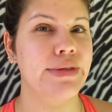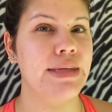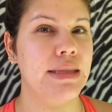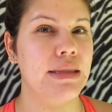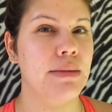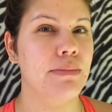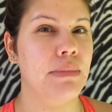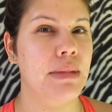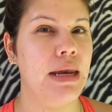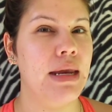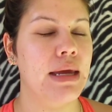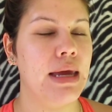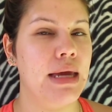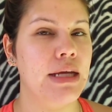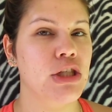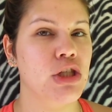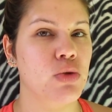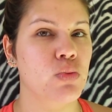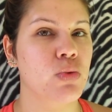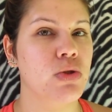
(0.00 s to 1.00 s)
that the
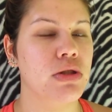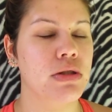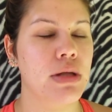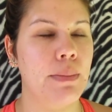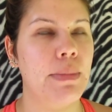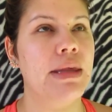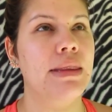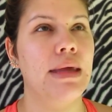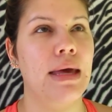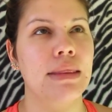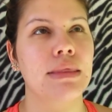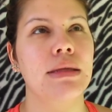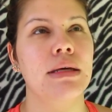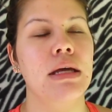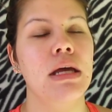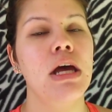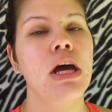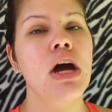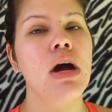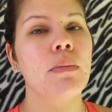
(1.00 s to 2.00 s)
medication, I mean, that the
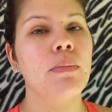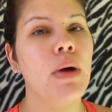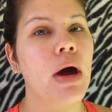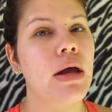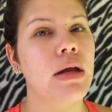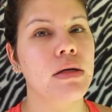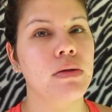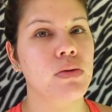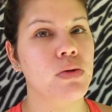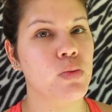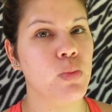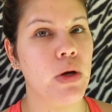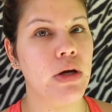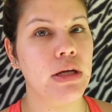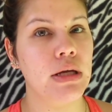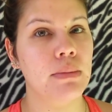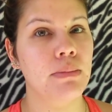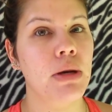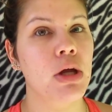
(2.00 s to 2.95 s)
product was working.